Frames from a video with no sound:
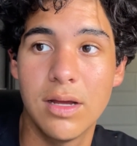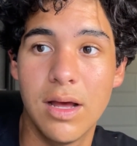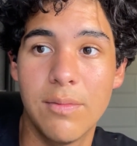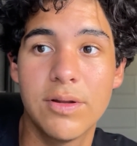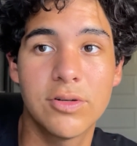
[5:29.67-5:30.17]

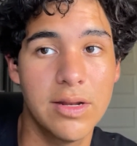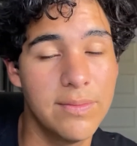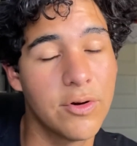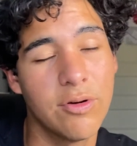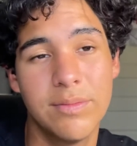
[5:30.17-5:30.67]
I'm gonna try to read
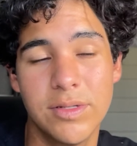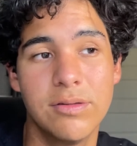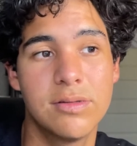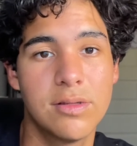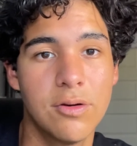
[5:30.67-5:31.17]
more
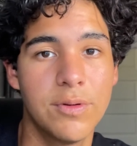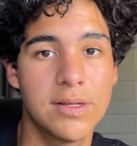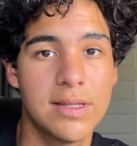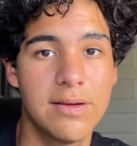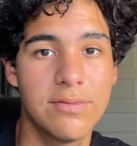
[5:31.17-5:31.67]
webtoons though,
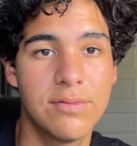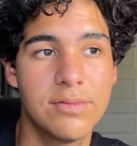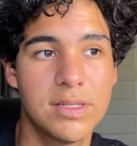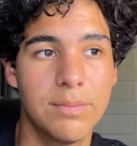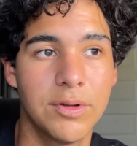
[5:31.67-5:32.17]
because they have
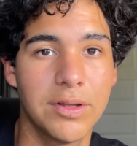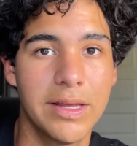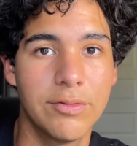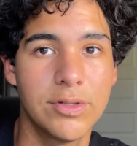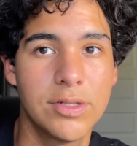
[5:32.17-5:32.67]
simpler
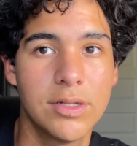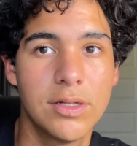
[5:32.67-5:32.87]
language.